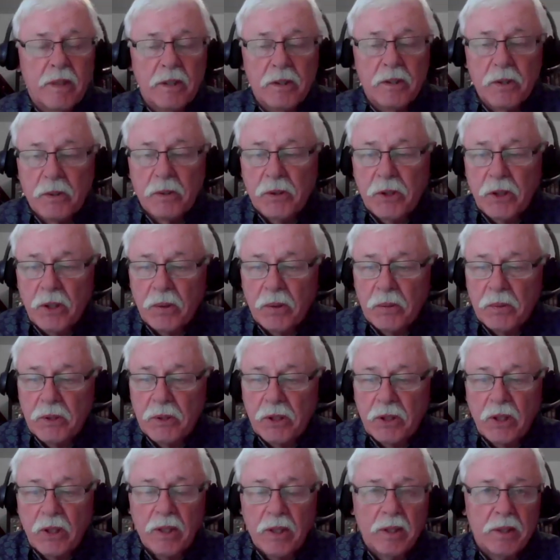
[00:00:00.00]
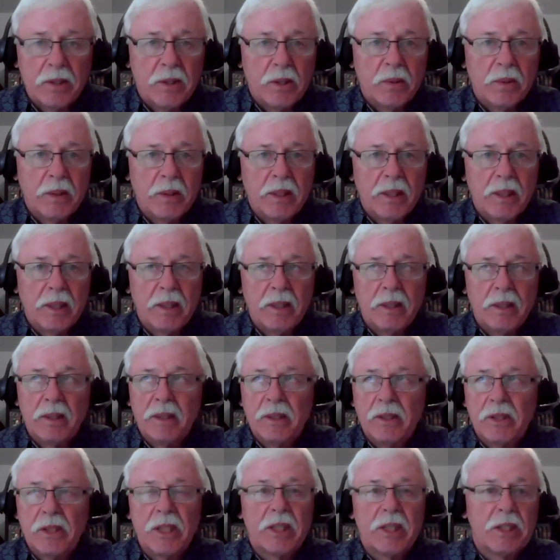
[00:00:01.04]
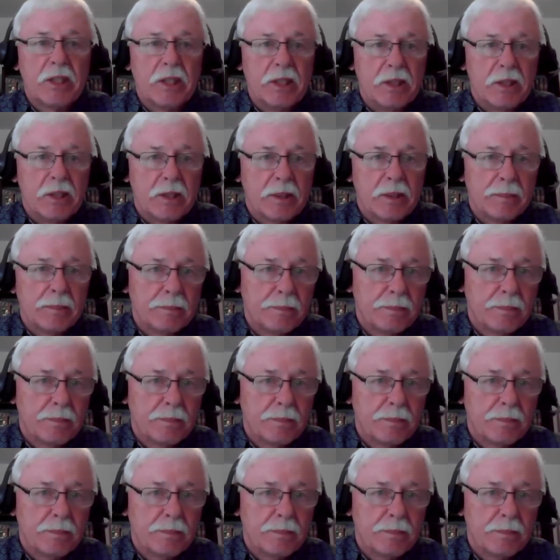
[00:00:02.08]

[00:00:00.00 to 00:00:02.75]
Wendell Jones started doing it in the 60s.